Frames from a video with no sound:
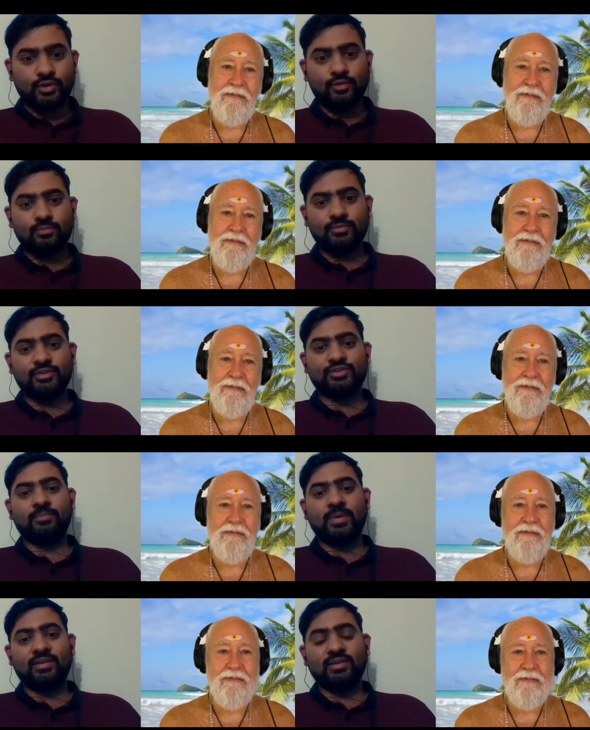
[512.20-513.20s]
Speaker 1: guru, you
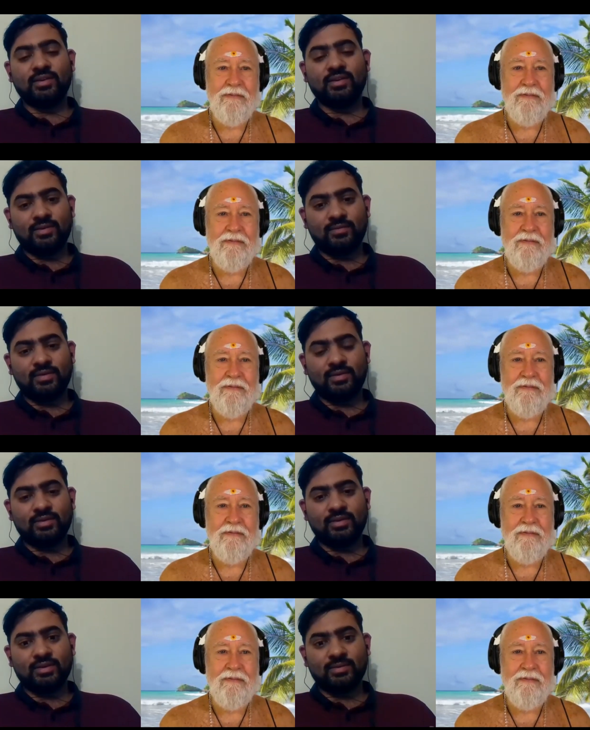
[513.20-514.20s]
should be the
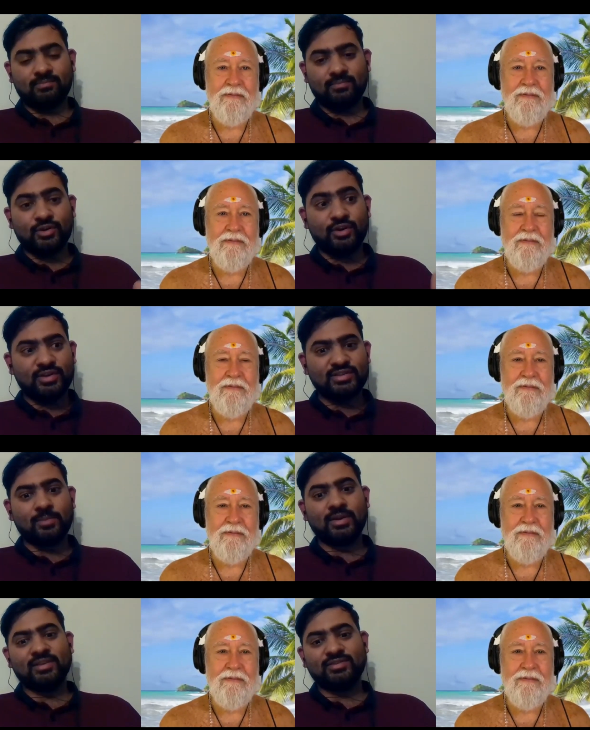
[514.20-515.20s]
the good
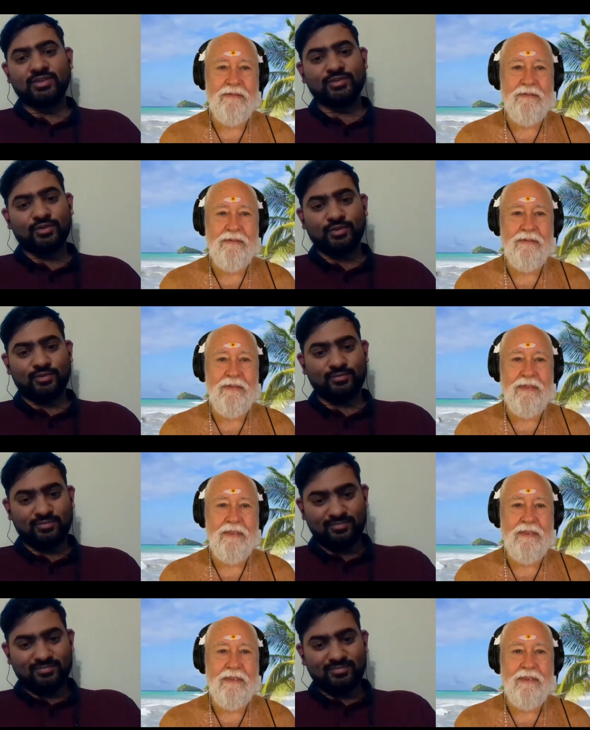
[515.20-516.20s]
disciple gets the true guru
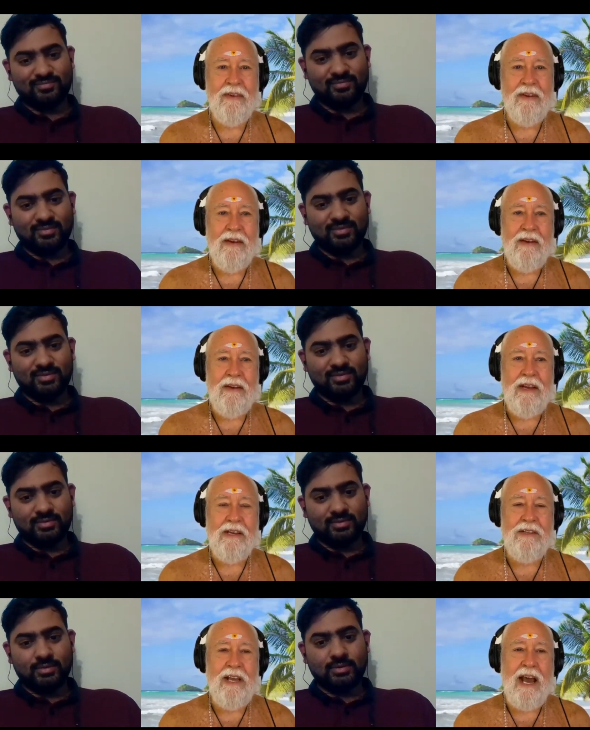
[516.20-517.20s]
Speaker 2: yes,
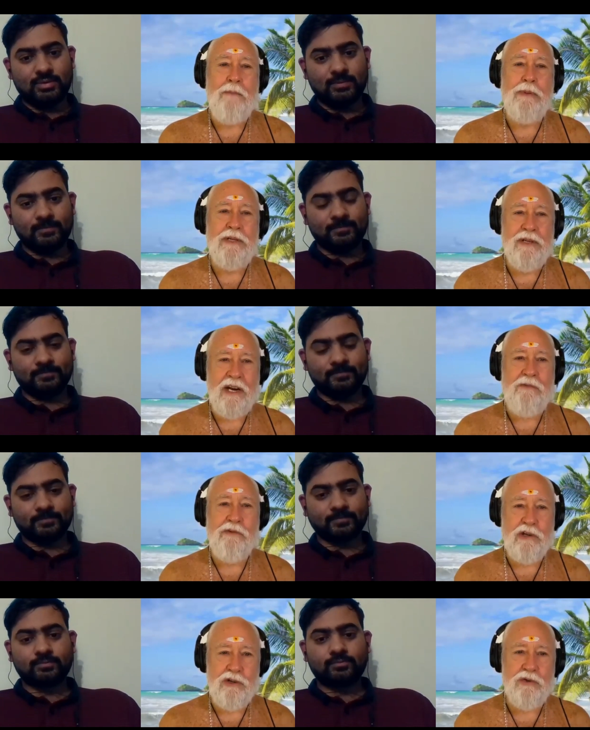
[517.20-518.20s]
the appetite
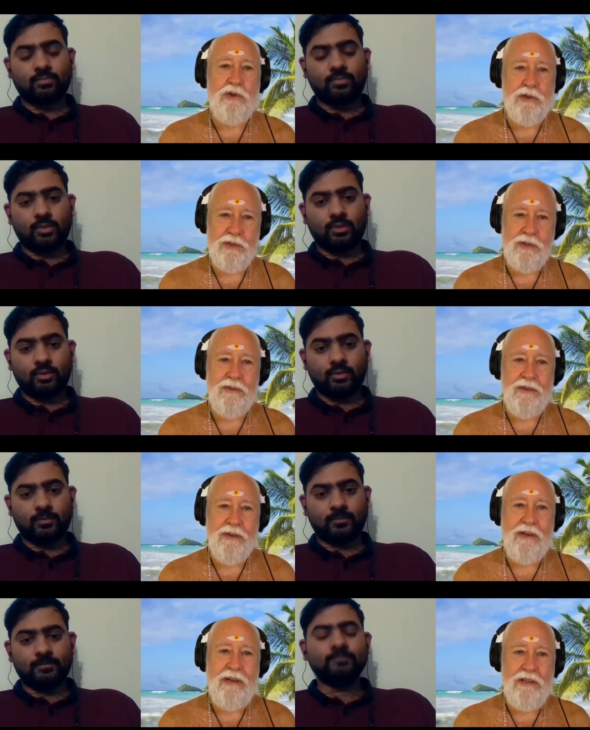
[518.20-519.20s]
for truth
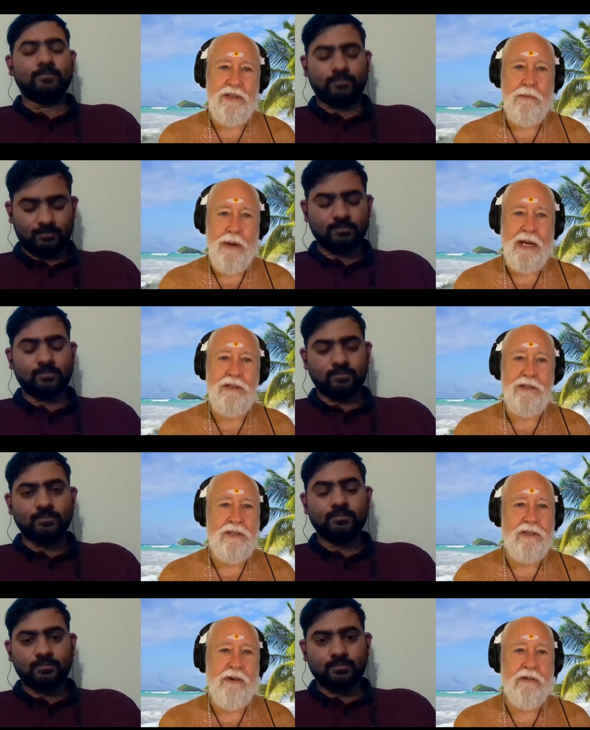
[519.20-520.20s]
is the
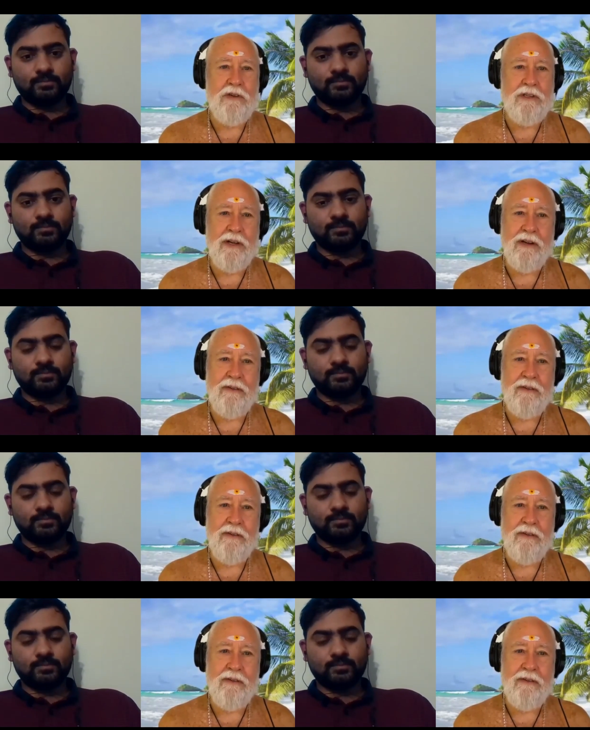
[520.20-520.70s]
basis of everything.